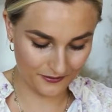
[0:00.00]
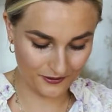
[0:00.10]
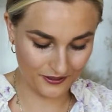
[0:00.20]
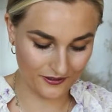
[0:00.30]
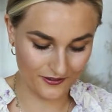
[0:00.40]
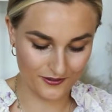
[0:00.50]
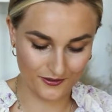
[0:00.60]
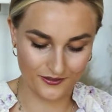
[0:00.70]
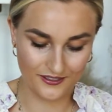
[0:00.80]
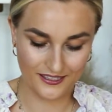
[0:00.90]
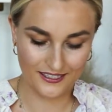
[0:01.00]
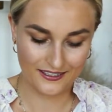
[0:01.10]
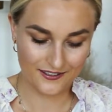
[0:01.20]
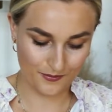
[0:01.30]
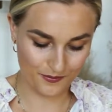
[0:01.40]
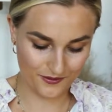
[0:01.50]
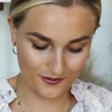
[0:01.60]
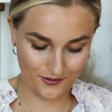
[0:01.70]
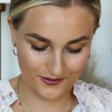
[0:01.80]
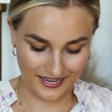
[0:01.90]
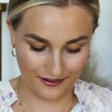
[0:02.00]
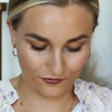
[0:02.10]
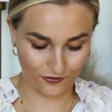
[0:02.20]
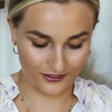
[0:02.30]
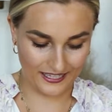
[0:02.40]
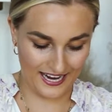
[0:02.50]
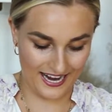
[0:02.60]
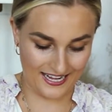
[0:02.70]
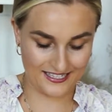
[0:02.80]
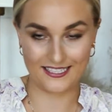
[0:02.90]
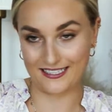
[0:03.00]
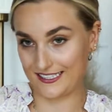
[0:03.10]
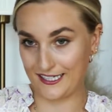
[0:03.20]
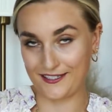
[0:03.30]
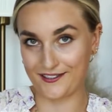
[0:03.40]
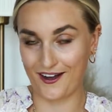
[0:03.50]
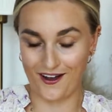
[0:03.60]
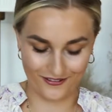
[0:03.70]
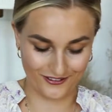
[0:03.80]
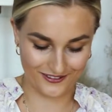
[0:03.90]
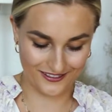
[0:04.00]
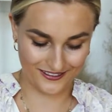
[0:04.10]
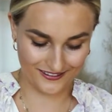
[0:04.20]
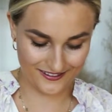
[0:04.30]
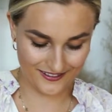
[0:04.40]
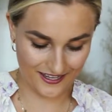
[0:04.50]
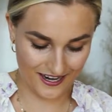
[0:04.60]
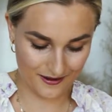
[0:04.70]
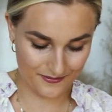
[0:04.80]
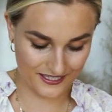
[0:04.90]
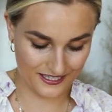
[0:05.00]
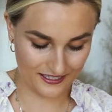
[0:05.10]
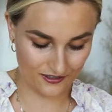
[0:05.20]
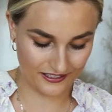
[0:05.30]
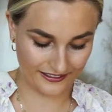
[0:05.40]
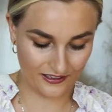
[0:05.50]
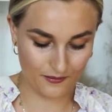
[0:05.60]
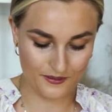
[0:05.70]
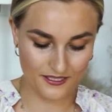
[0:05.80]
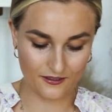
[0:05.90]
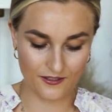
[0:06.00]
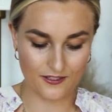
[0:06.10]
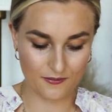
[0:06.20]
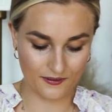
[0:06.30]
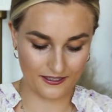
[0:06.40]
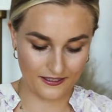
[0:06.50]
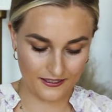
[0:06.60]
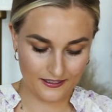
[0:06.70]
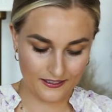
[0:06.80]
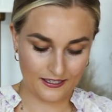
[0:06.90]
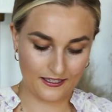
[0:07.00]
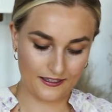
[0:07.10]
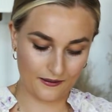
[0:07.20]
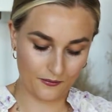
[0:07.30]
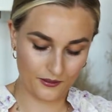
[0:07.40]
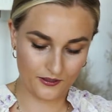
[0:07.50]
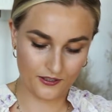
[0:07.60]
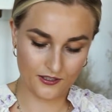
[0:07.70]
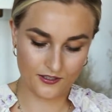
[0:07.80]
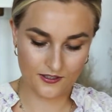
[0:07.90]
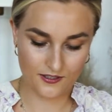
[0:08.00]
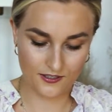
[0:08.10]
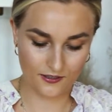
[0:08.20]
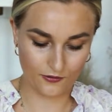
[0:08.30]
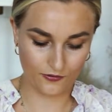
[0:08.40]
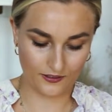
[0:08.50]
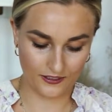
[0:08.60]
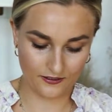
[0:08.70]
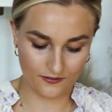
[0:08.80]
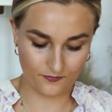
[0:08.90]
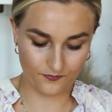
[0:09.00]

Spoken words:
you can also substitute that for a hand sanitizer, obviously, in these times, and like a lipstick or something, and that would still fit.